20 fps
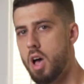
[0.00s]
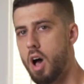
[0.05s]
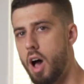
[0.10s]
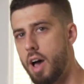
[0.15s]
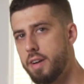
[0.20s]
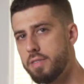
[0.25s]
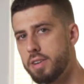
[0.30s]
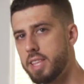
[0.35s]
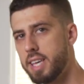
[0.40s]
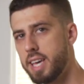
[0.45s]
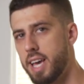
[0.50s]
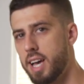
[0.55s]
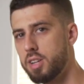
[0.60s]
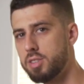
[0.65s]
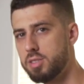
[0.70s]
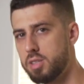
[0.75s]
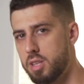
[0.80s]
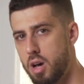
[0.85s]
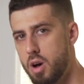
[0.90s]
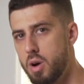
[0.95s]
Everything
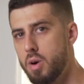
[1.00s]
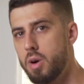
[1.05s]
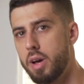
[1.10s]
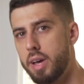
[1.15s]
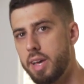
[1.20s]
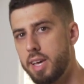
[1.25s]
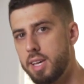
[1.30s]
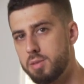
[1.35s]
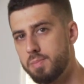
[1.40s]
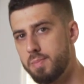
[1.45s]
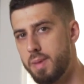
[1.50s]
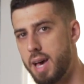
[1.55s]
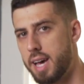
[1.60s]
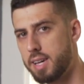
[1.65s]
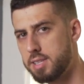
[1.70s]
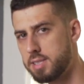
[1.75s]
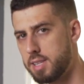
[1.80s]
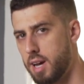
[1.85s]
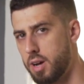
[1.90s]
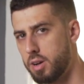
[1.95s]
else though is
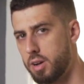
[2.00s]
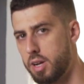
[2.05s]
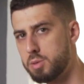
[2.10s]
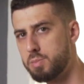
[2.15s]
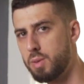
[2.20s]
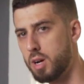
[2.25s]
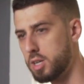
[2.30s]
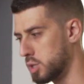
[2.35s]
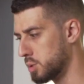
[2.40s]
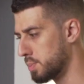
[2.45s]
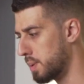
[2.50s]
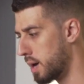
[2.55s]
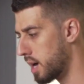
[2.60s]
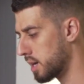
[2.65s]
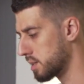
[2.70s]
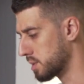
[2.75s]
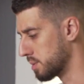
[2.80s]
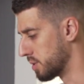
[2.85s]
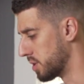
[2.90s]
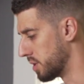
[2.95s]
maxed out as much as
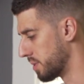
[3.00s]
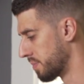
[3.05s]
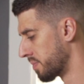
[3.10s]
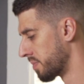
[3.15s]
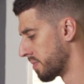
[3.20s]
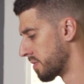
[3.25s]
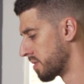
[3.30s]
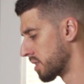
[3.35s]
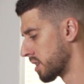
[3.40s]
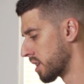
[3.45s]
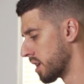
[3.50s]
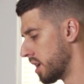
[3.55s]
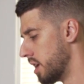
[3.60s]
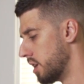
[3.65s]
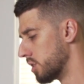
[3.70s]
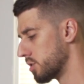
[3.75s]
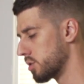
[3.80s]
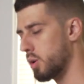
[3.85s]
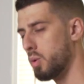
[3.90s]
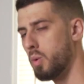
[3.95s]
possible.
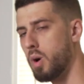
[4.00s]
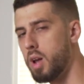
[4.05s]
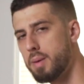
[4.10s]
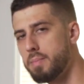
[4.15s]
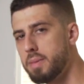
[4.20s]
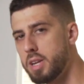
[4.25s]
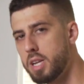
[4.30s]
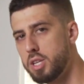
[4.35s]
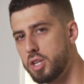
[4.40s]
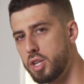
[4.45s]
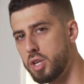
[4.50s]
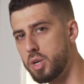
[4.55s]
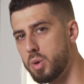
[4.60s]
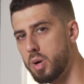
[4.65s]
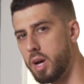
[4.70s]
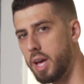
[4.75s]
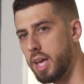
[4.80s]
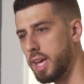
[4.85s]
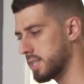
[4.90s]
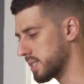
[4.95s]
So what I'm gonna
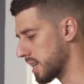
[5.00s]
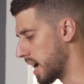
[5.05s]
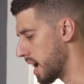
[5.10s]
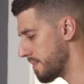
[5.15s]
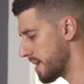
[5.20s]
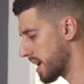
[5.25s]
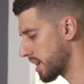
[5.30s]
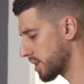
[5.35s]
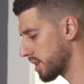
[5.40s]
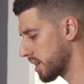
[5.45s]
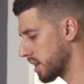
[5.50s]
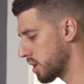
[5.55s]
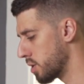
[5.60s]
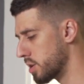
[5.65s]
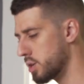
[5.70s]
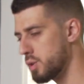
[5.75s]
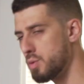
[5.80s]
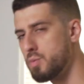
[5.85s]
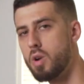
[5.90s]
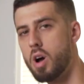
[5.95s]
do is I'm actually
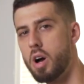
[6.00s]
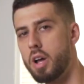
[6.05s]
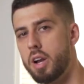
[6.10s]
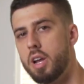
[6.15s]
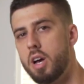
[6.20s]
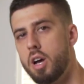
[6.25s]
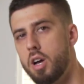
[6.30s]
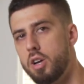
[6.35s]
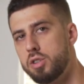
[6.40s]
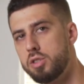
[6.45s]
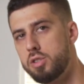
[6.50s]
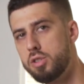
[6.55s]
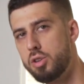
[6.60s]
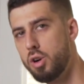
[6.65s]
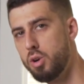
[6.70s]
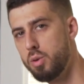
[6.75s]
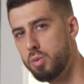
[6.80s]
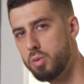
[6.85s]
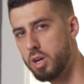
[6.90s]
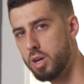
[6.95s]
going to run
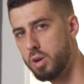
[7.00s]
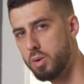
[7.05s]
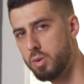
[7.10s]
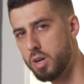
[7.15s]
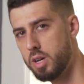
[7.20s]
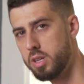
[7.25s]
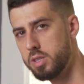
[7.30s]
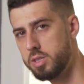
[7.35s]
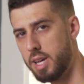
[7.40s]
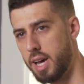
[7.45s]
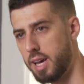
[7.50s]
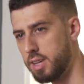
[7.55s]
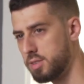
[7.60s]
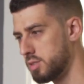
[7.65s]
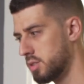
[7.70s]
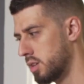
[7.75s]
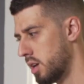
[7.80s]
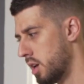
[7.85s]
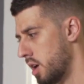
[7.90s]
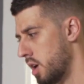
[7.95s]
two real world
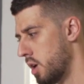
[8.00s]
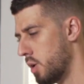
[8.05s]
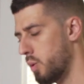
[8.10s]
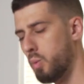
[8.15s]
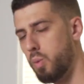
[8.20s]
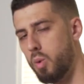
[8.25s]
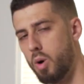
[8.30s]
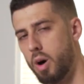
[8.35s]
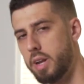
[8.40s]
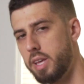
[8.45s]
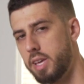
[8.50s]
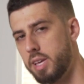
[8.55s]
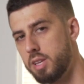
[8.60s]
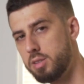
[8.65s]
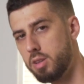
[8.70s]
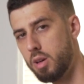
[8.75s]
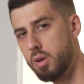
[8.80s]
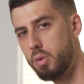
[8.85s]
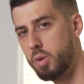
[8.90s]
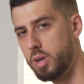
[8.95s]
tests. One
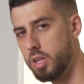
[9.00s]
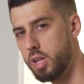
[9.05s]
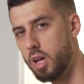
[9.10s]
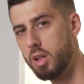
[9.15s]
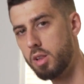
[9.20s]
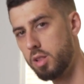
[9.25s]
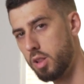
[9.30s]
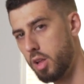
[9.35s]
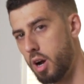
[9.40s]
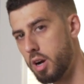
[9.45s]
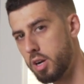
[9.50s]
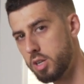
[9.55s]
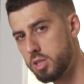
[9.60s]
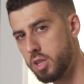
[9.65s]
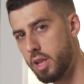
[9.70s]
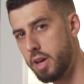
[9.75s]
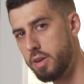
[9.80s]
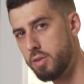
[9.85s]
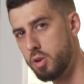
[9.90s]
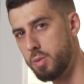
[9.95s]
is with a large
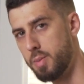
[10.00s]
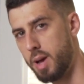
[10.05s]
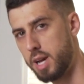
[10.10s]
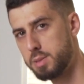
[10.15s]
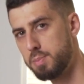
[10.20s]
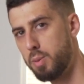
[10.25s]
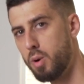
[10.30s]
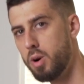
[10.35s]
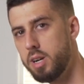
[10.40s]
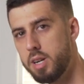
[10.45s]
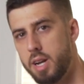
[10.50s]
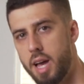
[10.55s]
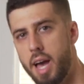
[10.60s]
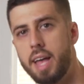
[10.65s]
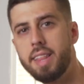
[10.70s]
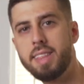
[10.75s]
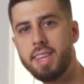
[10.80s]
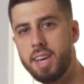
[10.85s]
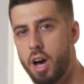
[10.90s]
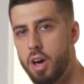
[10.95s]
Lightroom export,
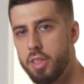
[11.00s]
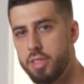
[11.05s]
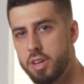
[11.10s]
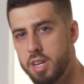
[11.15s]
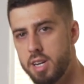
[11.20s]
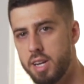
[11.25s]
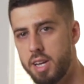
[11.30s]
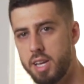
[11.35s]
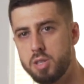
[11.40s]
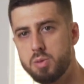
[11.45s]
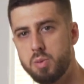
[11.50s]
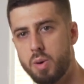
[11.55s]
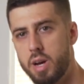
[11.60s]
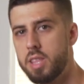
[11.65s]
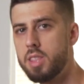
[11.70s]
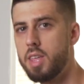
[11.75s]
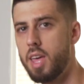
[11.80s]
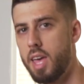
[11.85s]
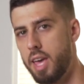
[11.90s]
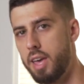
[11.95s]
and the other is
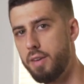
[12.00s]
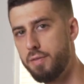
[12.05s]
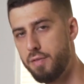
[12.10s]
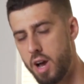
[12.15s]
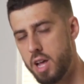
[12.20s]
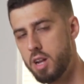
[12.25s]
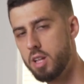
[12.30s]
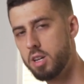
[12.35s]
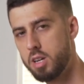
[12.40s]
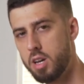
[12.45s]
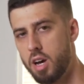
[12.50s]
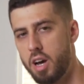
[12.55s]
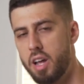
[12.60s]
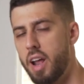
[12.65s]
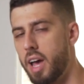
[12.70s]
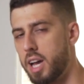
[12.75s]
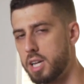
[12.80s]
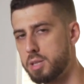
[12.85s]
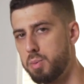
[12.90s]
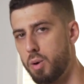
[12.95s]
with a Final Cut
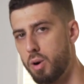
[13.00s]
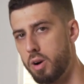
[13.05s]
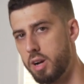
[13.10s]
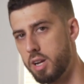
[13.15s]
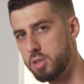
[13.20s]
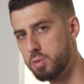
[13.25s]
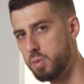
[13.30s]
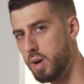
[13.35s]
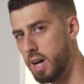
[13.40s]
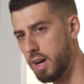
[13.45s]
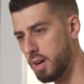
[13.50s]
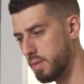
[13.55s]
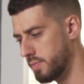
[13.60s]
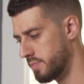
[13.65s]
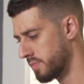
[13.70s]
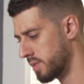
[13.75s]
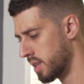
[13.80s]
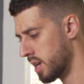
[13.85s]
export as well.